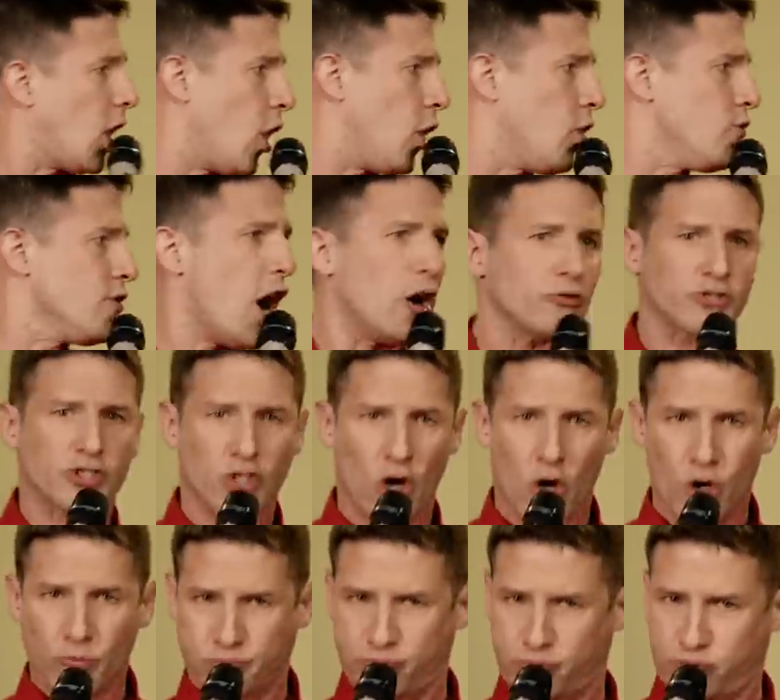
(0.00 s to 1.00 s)
Oh no,
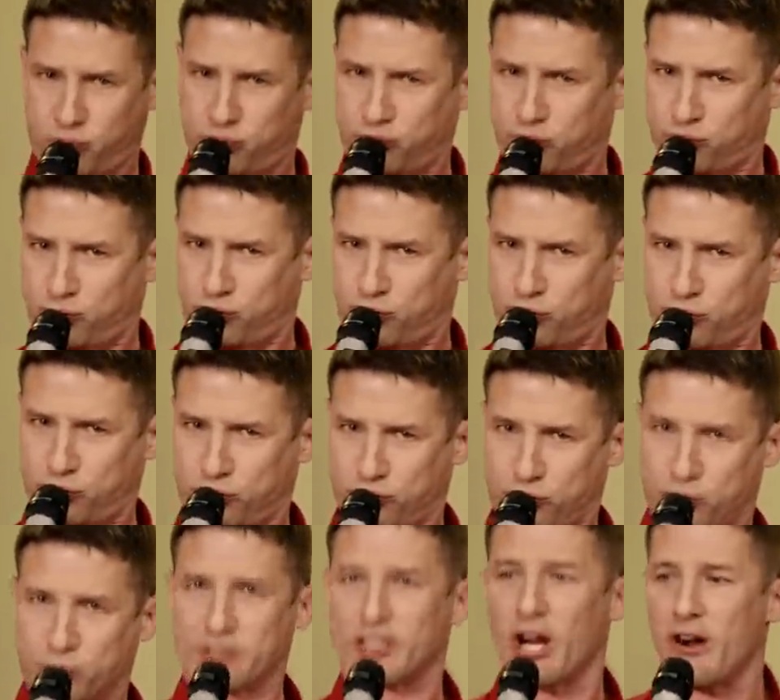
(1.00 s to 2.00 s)
sir.
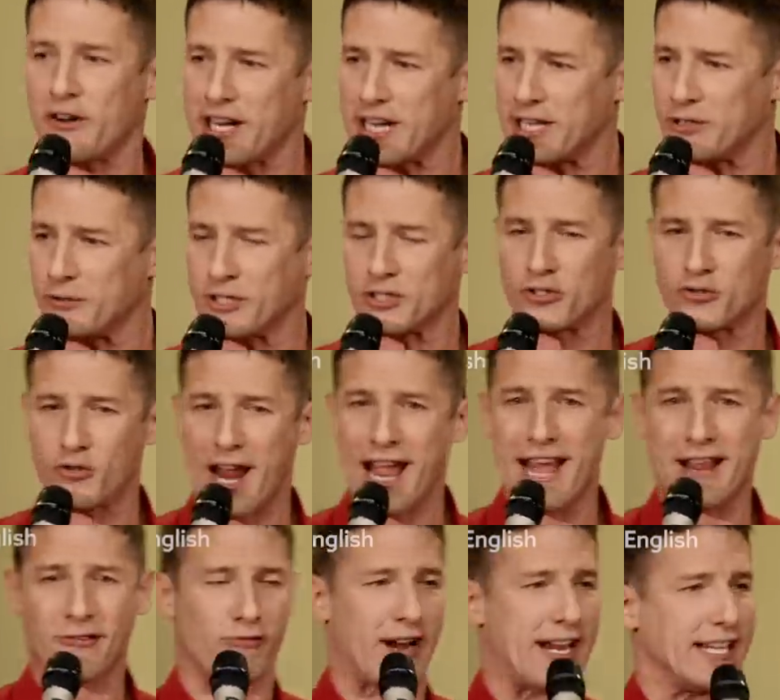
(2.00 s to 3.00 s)
Turn into a drag